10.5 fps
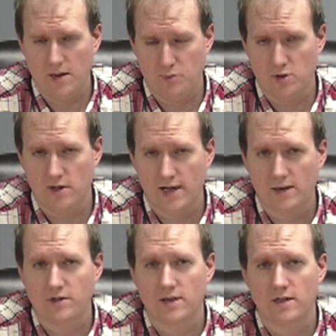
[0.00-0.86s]
April
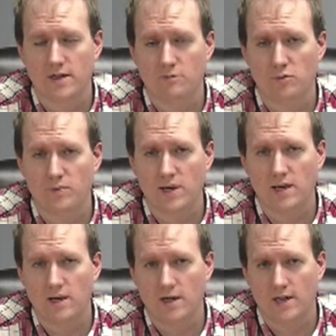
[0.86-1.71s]
election, it will
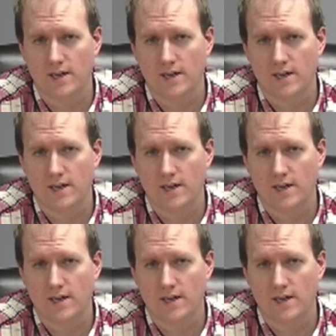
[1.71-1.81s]
be